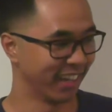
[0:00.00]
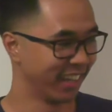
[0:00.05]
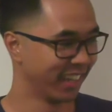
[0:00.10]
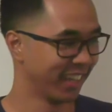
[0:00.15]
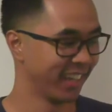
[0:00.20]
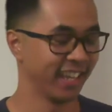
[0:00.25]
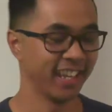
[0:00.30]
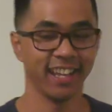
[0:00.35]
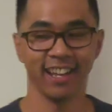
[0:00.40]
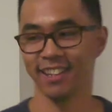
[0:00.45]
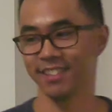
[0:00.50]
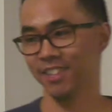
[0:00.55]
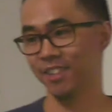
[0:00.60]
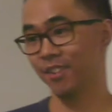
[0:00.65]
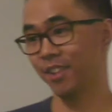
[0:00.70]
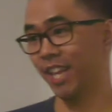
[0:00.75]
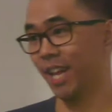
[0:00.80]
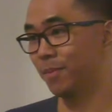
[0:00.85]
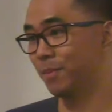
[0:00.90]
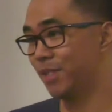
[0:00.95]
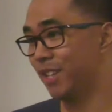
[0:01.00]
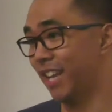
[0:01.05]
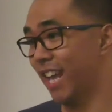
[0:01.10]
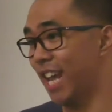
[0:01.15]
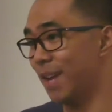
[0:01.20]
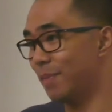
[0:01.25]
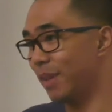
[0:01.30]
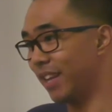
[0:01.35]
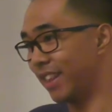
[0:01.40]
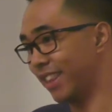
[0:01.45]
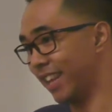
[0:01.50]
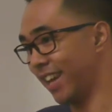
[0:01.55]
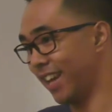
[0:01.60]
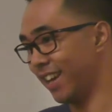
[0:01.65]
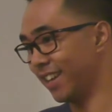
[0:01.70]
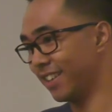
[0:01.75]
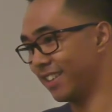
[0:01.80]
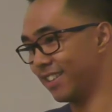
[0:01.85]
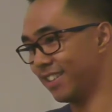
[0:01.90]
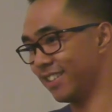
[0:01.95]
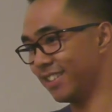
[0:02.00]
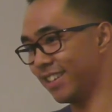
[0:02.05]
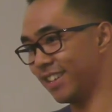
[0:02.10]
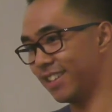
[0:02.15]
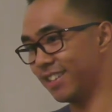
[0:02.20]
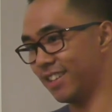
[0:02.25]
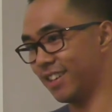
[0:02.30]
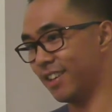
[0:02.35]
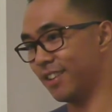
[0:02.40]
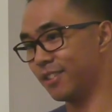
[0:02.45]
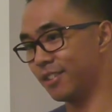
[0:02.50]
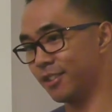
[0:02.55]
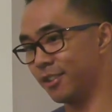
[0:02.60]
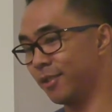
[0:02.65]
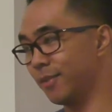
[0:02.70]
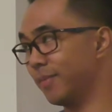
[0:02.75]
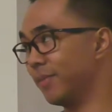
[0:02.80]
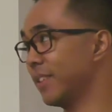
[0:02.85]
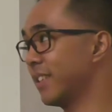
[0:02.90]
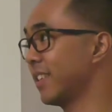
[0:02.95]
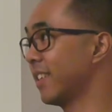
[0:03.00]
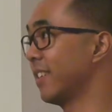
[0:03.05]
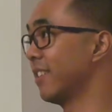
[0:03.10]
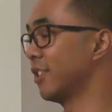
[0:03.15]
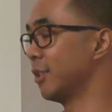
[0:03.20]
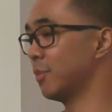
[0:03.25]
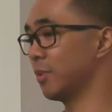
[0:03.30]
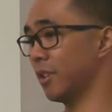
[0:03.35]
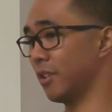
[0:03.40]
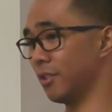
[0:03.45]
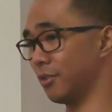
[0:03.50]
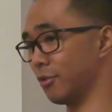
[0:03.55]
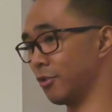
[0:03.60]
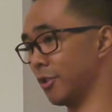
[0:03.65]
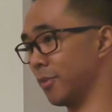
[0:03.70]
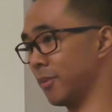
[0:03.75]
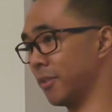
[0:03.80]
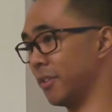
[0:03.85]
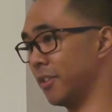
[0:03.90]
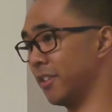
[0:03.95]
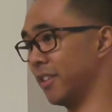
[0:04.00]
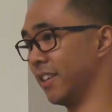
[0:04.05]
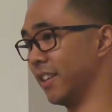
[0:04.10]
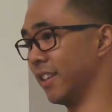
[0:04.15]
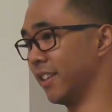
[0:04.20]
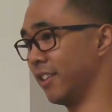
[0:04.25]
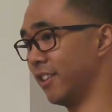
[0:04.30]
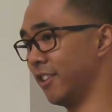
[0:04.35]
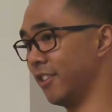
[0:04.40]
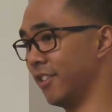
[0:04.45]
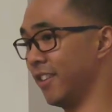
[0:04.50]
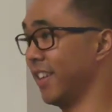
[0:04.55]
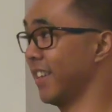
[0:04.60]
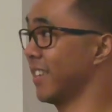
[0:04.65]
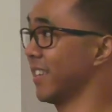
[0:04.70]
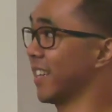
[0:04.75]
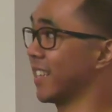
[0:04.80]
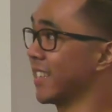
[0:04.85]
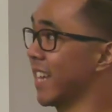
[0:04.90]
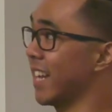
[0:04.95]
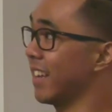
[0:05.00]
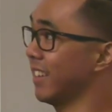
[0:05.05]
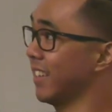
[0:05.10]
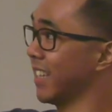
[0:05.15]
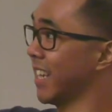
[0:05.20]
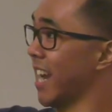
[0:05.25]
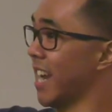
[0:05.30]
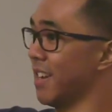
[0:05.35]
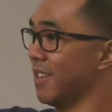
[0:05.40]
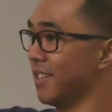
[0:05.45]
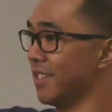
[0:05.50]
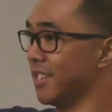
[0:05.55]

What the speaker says: I was like, okay, I'm just gonna animate that because that's awesome. This kid's super adorable and cute, and he's exactly kind of